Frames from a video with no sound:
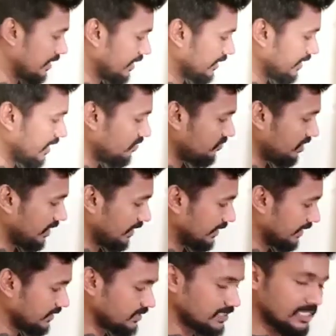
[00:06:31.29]
and K we get
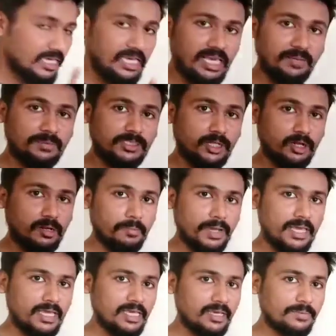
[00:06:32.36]
as epsilon by
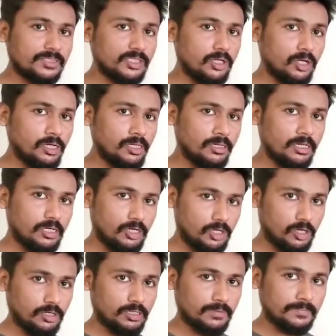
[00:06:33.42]
epsilon
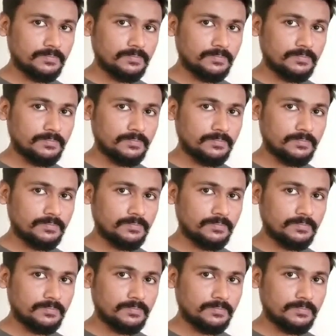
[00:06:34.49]
naught.